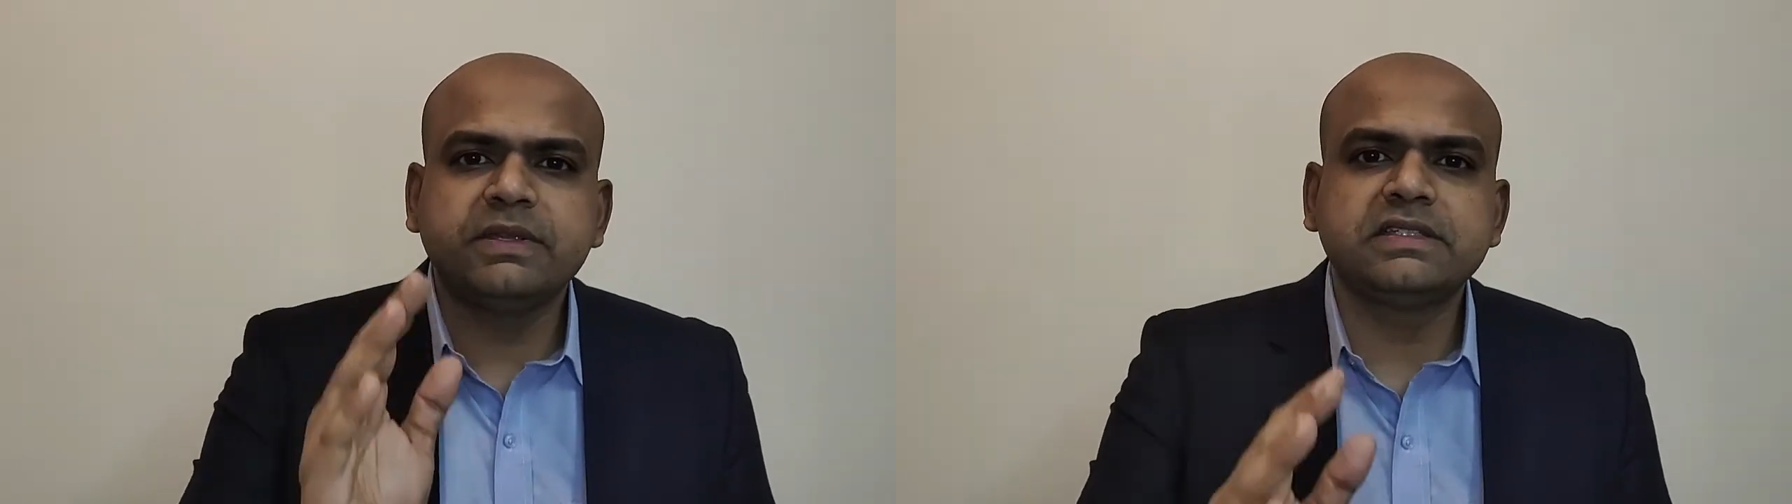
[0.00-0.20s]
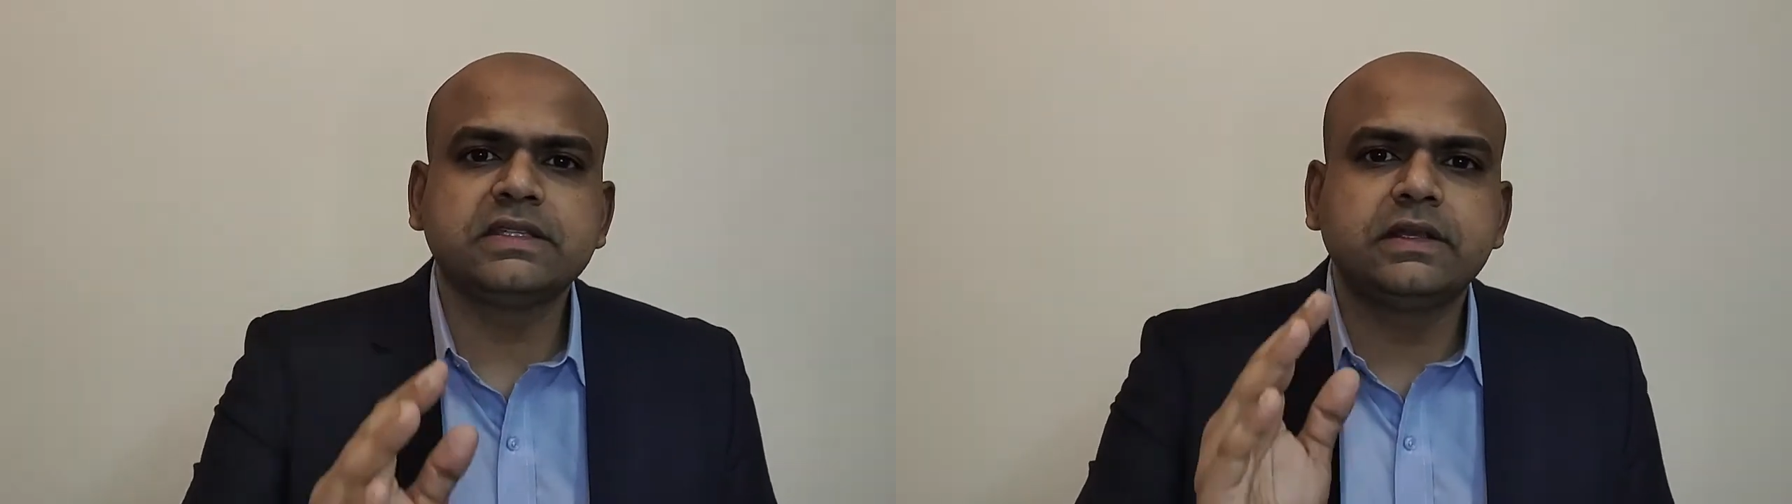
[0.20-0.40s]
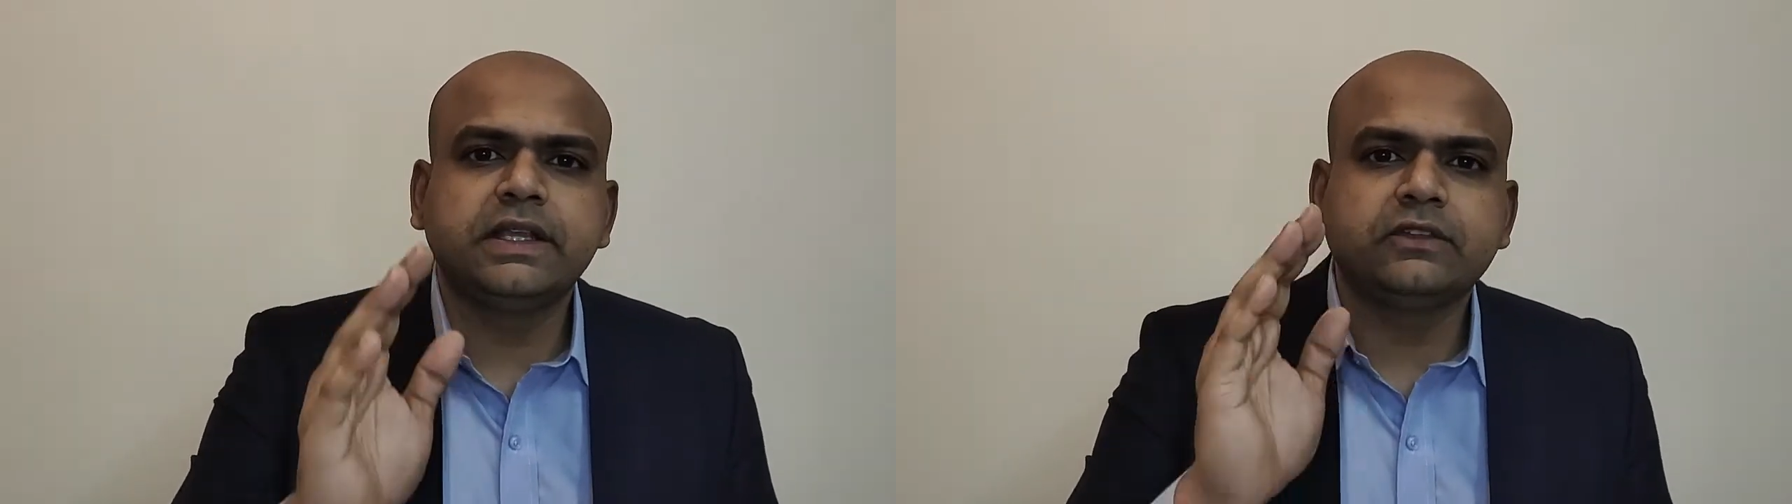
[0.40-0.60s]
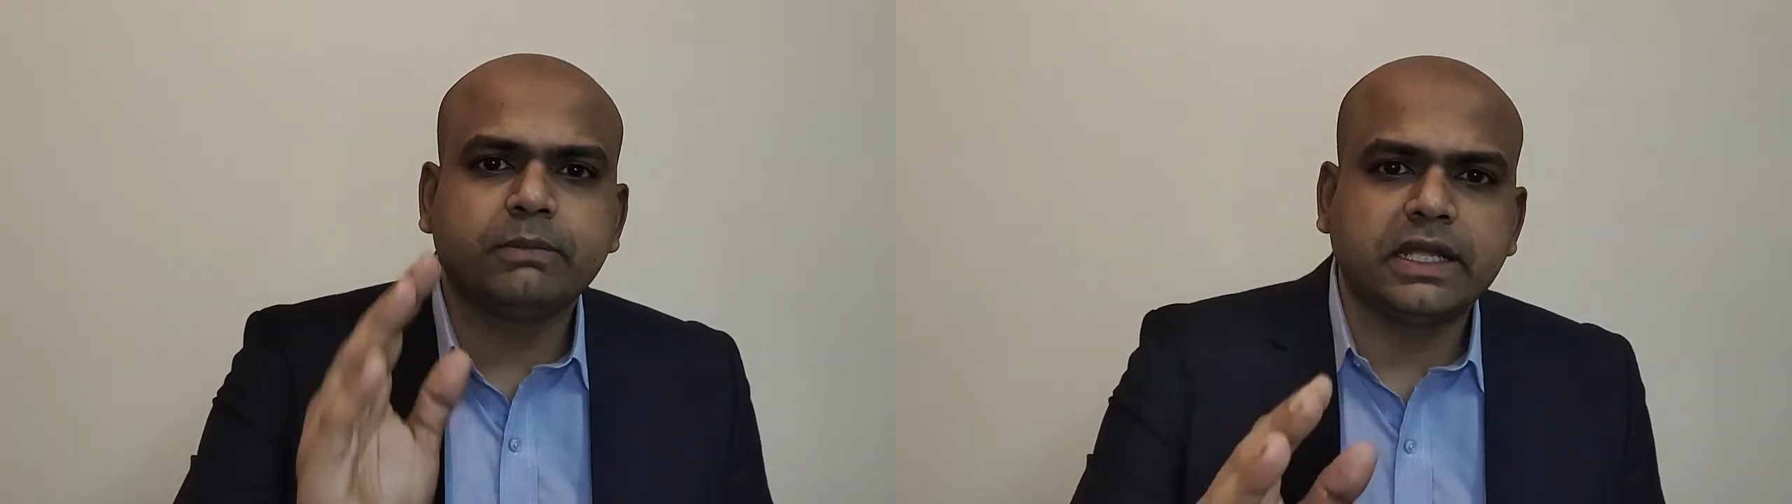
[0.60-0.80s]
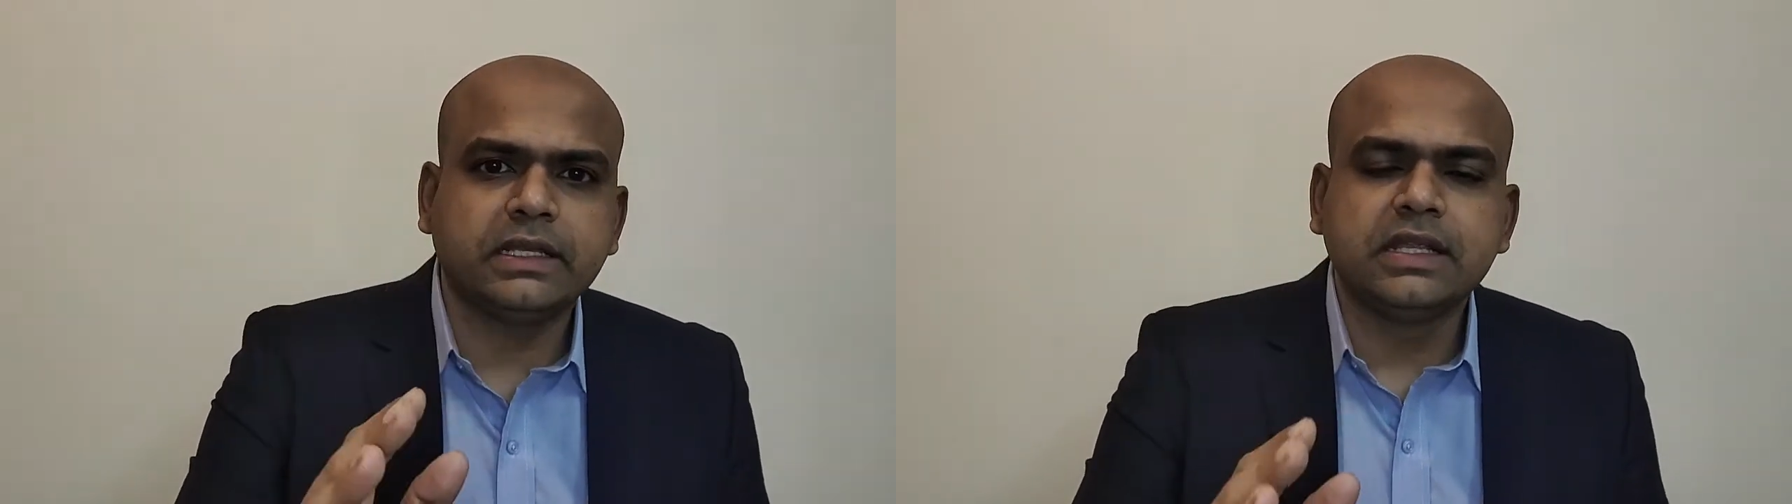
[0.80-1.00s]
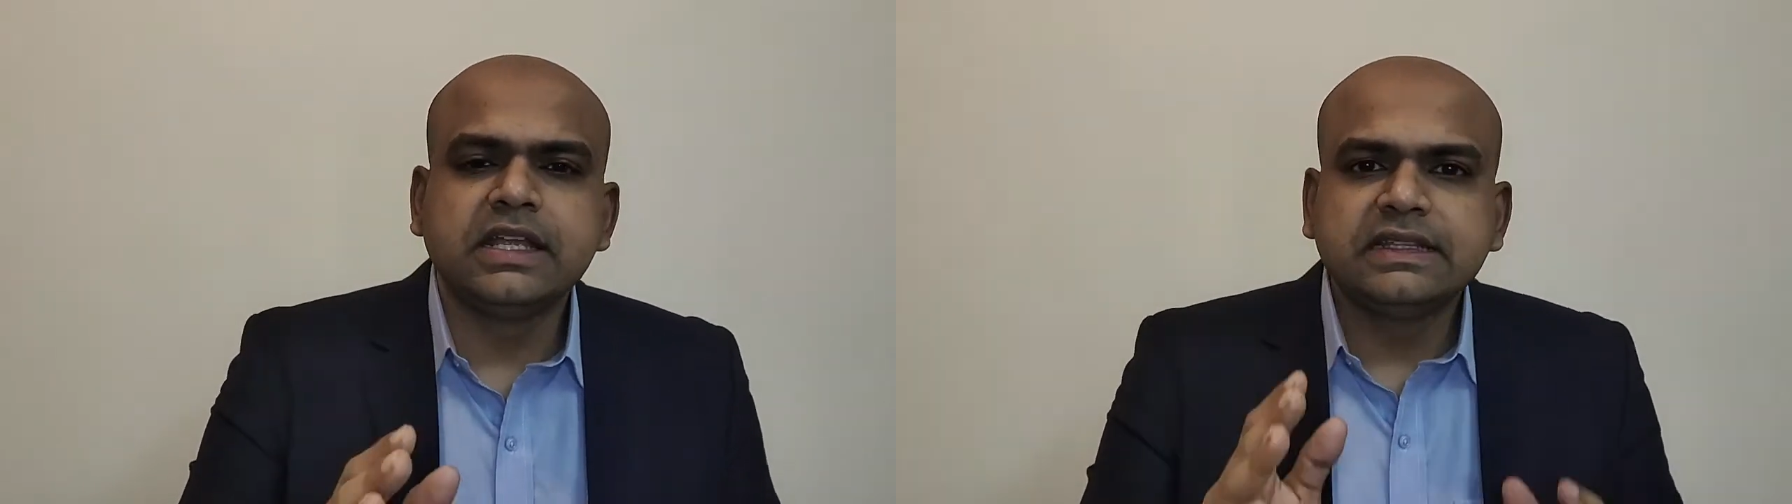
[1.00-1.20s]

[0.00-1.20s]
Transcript: business leaders' mind,